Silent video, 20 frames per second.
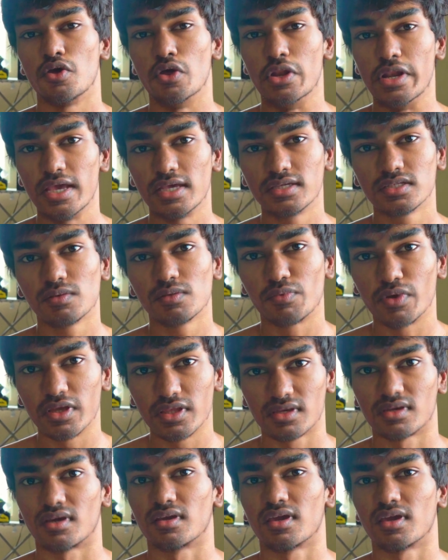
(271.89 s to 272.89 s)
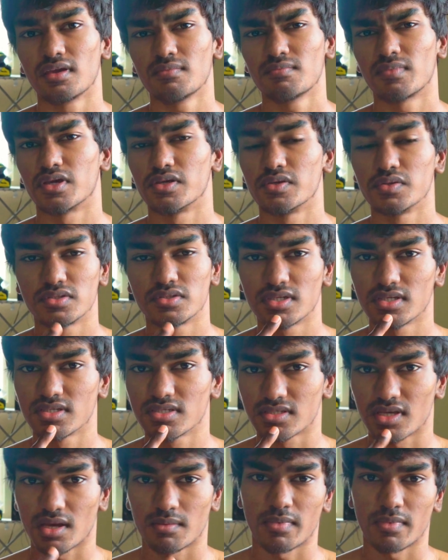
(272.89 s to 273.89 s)
nasal breathing again by using
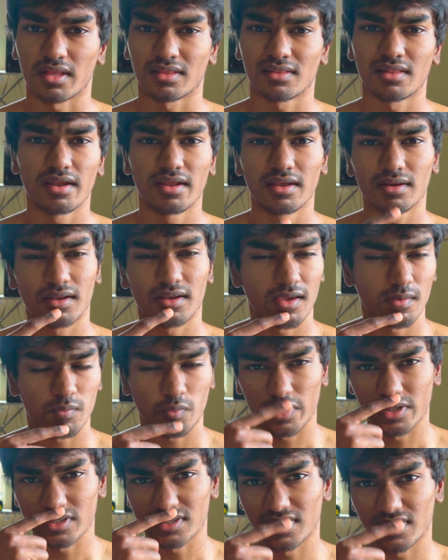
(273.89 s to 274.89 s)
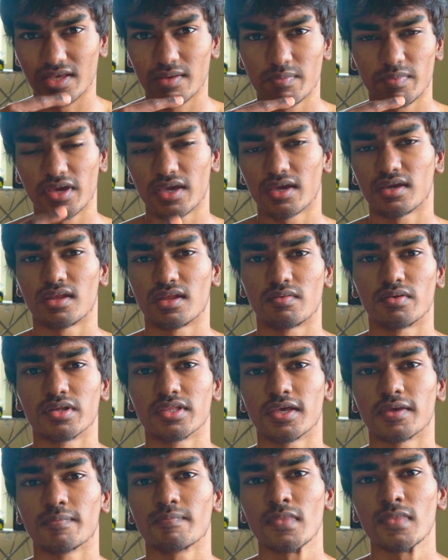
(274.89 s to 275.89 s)
some athletic tape while sleeping and
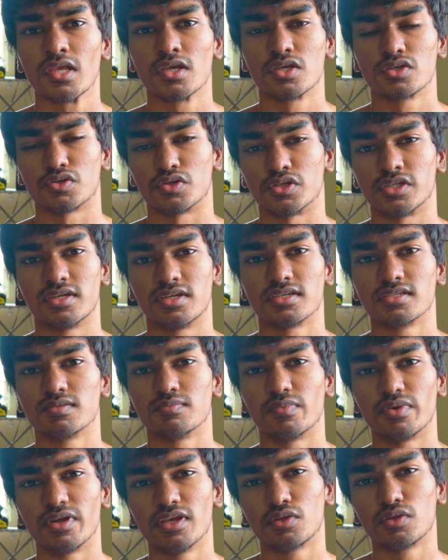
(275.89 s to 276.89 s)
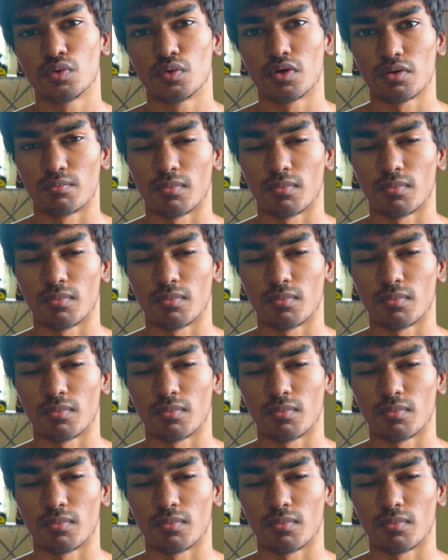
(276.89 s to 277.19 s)
everything, so she doesn't breathe through her